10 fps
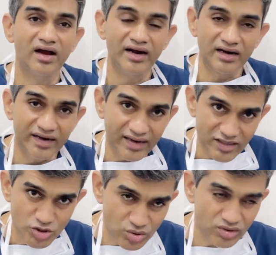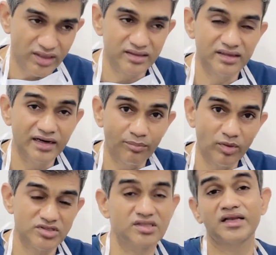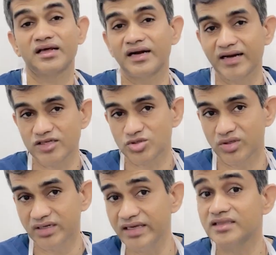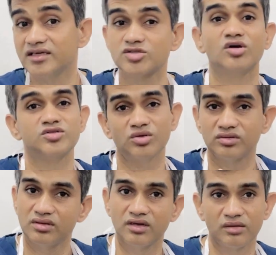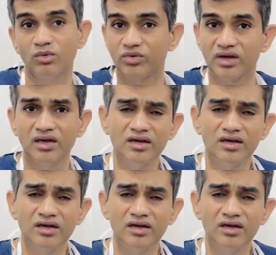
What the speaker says: and attached to that, the deposits that are attached to the teeth is also removed.